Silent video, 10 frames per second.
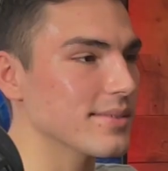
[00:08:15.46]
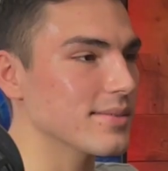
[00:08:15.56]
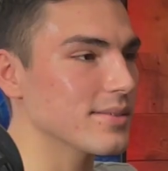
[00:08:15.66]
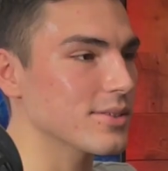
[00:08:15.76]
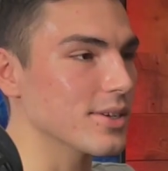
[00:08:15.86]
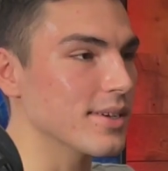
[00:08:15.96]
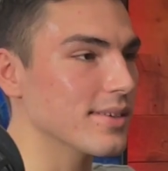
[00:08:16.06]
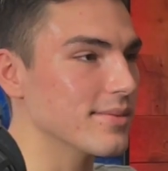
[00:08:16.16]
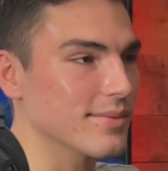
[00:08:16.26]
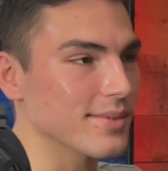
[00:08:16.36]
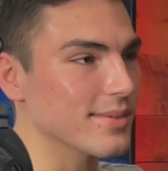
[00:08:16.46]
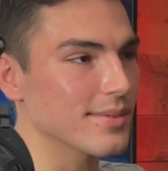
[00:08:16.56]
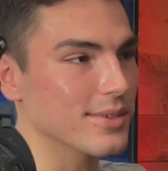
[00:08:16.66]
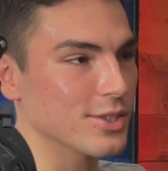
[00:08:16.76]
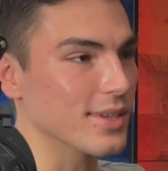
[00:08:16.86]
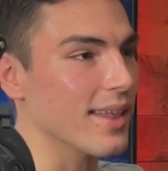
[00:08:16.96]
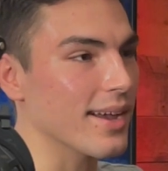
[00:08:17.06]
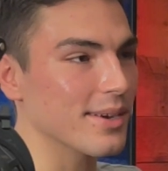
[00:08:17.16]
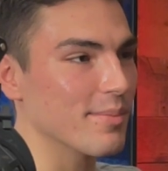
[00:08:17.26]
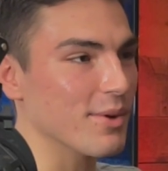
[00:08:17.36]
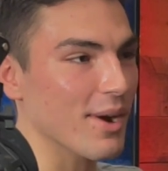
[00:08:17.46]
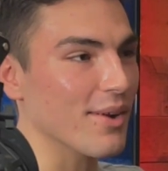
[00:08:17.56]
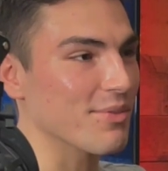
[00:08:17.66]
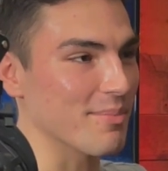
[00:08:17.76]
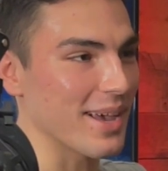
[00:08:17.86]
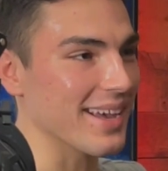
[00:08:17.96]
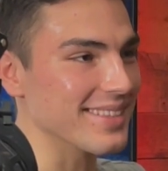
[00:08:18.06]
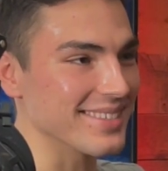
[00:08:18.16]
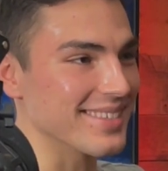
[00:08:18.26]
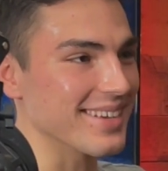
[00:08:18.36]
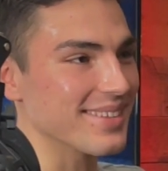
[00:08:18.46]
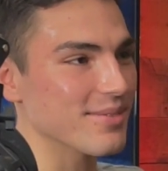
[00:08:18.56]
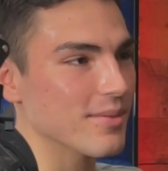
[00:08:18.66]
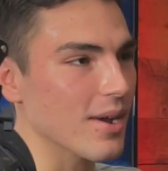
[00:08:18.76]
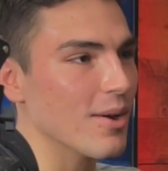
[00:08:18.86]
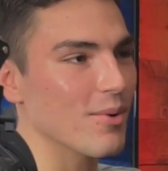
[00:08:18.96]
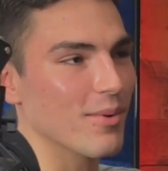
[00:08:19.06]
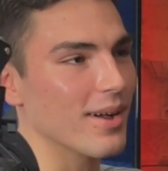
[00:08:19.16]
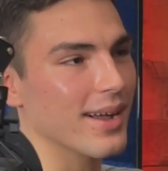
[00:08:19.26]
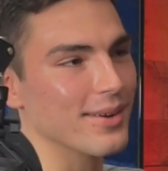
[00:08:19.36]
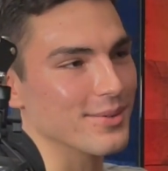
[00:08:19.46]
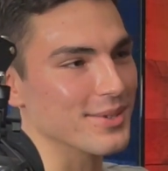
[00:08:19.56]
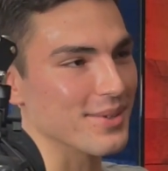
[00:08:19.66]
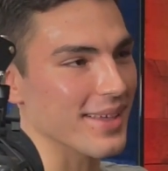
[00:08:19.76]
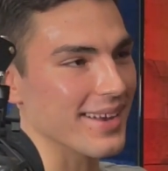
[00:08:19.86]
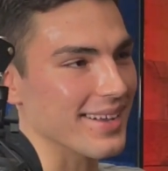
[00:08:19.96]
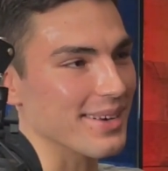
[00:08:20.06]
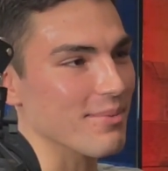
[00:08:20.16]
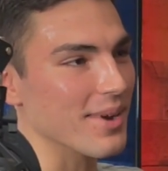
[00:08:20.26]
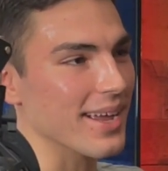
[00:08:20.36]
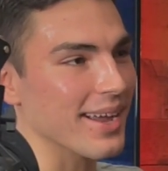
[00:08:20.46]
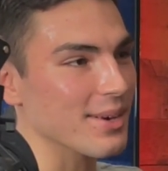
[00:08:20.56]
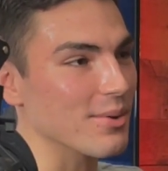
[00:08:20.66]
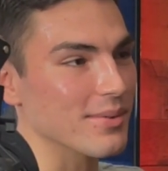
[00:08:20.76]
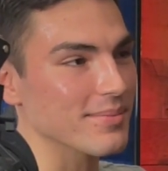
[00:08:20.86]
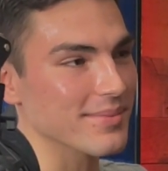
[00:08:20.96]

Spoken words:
she lied to me right off the bat and said, "Oh well, I don't do that anyway. I don't